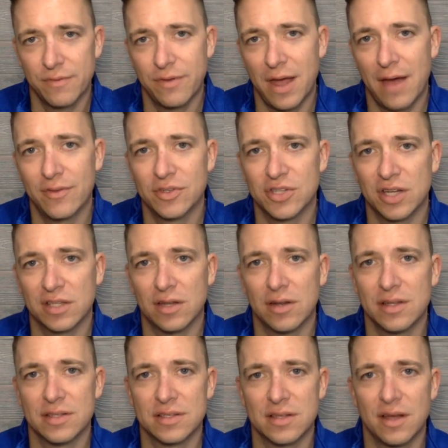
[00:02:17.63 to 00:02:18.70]
If you haven't checked
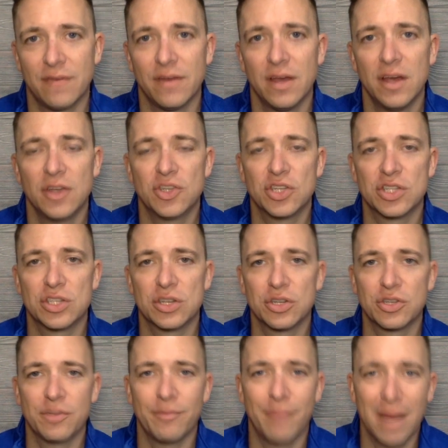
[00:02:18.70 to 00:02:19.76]
out his stuff, just
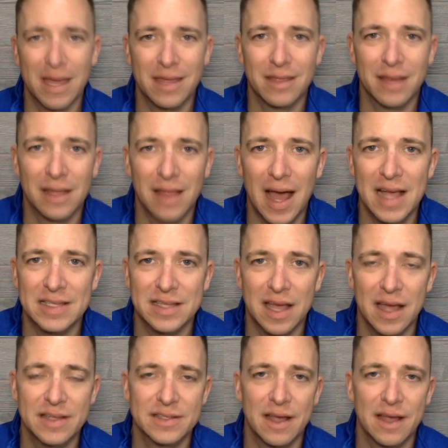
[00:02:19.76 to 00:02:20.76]
search Mike the Glass Guy.